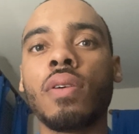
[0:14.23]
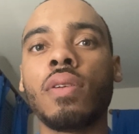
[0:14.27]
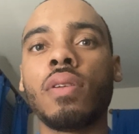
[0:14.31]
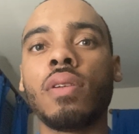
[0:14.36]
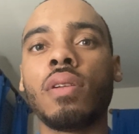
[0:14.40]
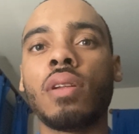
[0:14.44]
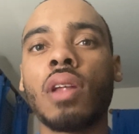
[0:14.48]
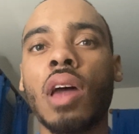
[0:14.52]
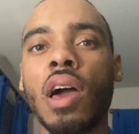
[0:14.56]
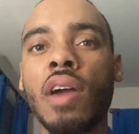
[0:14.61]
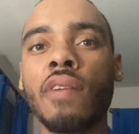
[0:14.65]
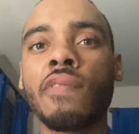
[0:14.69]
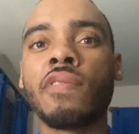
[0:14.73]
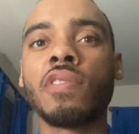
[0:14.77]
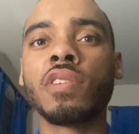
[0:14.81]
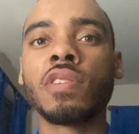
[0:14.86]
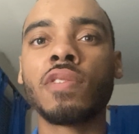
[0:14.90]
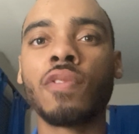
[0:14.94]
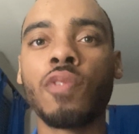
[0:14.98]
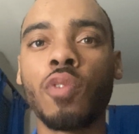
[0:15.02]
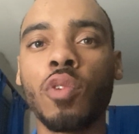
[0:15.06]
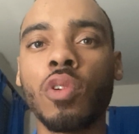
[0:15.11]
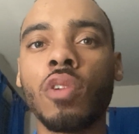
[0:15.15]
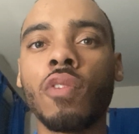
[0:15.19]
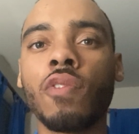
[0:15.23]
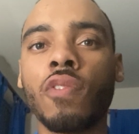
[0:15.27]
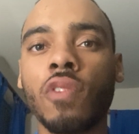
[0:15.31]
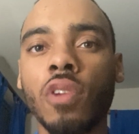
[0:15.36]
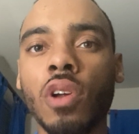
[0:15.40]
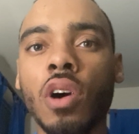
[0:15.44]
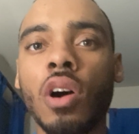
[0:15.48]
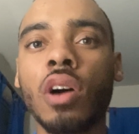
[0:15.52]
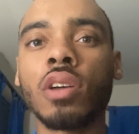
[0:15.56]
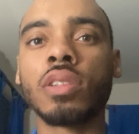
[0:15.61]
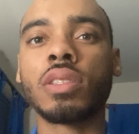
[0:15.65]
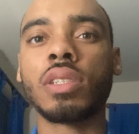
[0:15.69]
life is full of
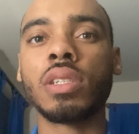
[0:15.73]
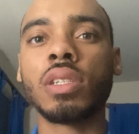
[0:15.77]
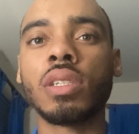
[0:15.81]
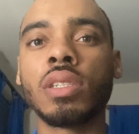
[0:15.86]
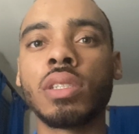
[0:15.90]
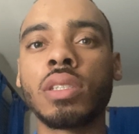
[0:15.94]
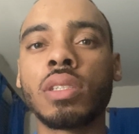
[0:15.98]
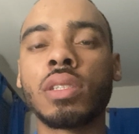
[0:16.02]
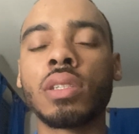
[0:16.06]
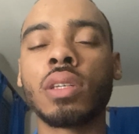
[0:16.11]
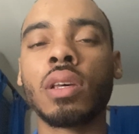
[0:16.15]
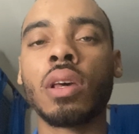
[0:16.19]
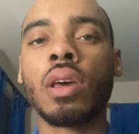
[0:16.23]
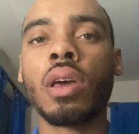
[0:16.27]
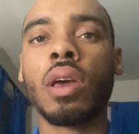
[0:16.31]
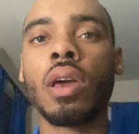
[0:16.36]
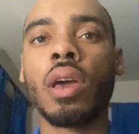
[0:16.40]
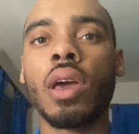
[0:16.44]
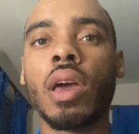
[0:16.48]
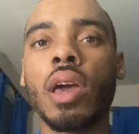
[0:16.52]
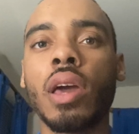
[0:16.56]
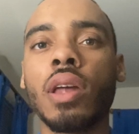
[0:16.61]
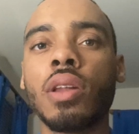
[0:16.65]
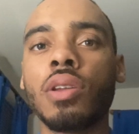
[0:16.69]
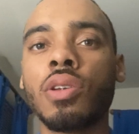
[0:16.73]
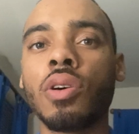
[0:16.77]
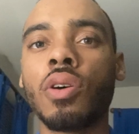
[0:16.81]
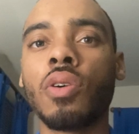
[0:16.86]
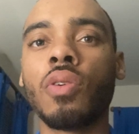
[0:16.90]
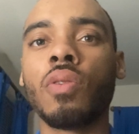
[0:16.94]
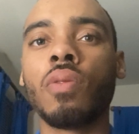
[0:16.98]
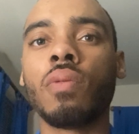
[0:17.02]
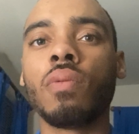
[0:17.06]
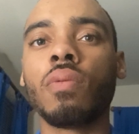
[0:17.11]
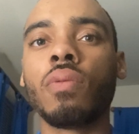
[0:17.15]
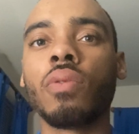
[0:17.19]
losses and
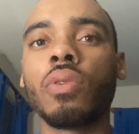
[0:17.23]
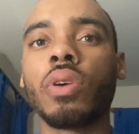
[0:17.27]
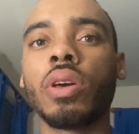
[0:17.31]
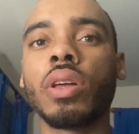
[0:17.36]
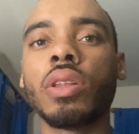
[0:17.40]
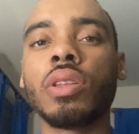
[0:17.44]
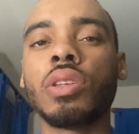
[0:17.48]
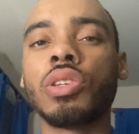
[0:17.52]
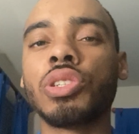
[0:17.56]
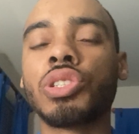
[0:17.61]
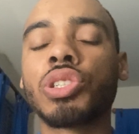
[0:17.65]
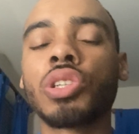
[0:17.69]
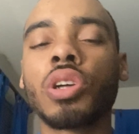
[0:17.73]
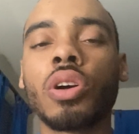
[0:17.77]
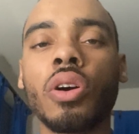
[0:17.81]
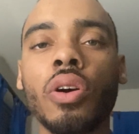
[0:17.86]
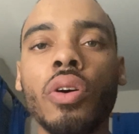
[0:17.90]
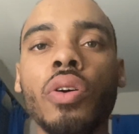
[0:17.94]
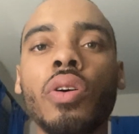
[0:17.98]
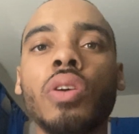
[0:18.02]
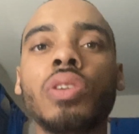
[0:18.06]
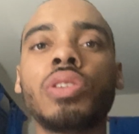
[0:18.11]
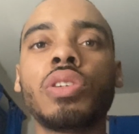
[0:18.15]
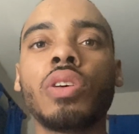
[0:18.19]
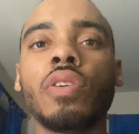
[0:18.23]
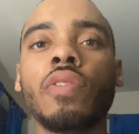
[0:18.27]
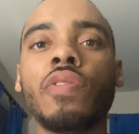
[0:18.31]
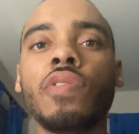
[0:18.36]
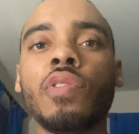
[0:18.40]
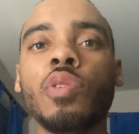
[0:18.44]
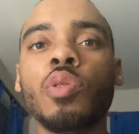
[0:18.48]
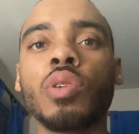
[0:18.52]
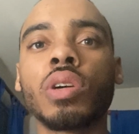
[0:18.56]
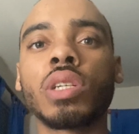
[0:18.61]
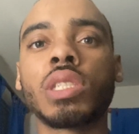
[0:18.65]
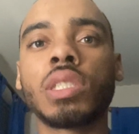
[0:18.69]
don't get discouraged if
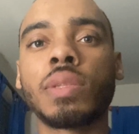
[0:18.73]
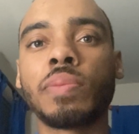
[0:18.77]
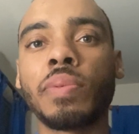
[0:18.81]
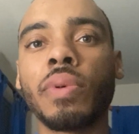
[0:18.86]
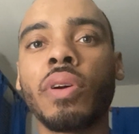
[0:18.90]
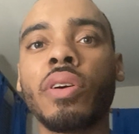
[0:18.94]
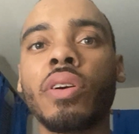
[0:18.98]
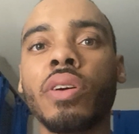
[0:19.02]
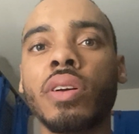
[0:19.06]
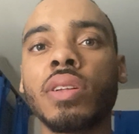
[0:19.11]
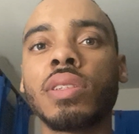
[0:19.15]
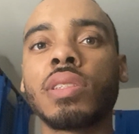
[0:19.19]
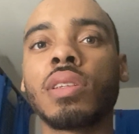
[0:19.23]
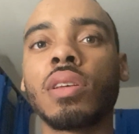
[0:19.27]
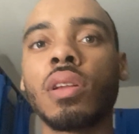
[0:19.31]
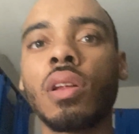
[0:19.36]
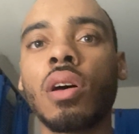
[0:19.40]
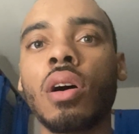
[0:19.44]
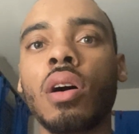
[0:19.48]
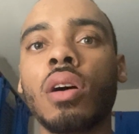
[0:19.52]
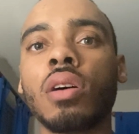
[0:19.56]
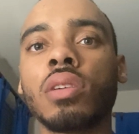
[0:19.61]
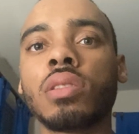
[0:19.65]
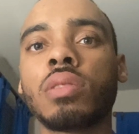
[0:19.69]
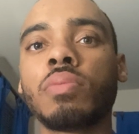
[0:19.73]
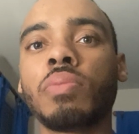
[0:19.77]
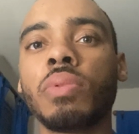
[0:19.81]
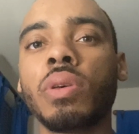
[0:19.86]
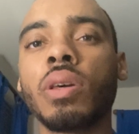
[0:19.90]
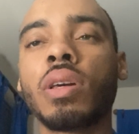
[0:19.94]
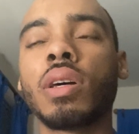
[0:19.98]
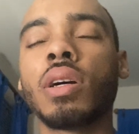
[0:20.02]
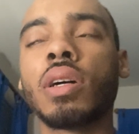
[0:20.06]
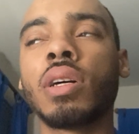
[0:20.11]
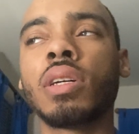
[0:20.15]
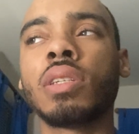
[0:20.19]
you experience a loss
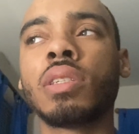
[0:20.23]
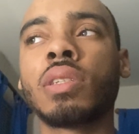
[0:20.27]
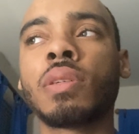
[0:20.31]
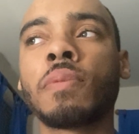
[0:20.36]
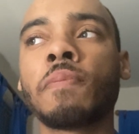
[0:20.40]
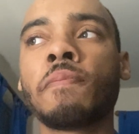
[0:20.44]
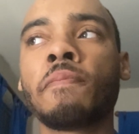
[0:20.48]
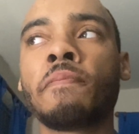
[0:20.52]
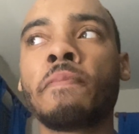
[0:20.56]
because